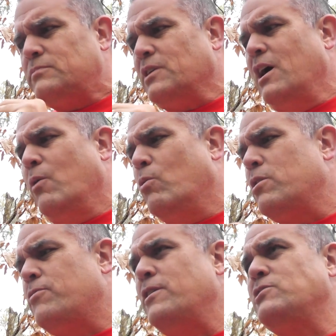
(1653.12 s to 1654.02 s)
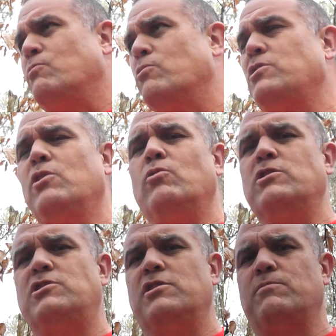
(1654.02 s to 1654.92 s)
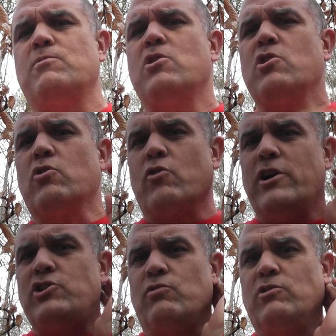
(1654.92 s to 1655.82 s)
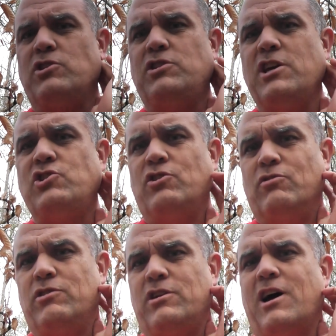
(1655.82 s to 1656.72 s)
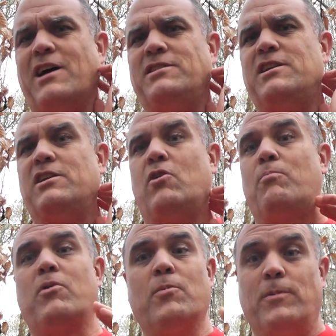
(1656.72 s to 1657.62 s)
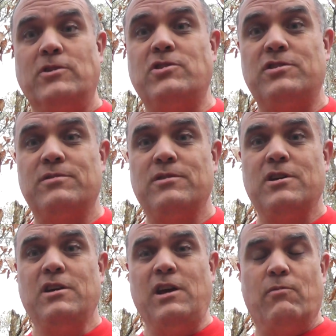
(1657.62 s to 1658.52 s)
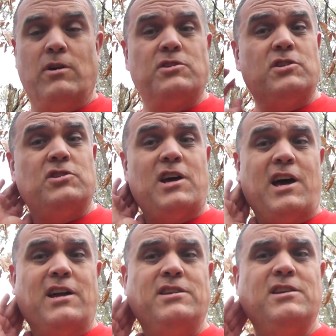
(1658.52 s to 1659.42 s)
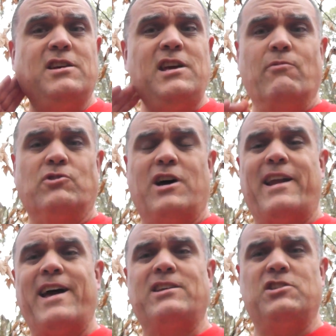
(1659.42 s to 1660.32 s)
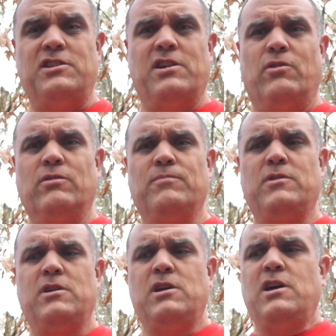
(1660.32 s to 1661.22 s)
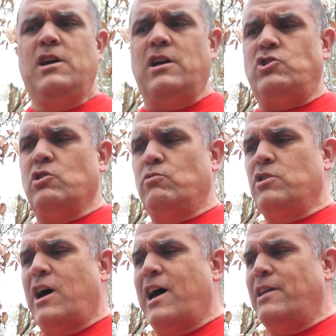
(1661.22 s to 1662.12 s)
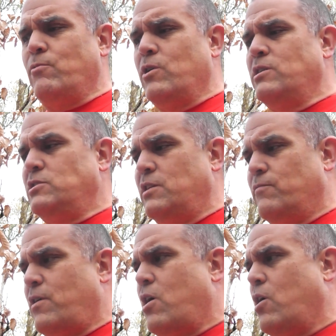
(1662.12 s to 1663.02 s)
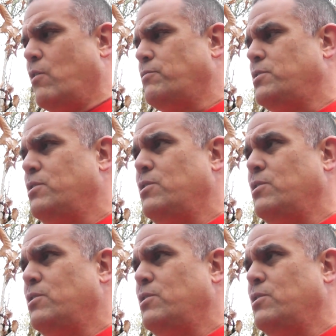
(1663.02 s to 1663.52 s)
one of the things that we're told is that creation was intentional, that God did it on purpose. It was designed. It was not accidental. It showed God was involved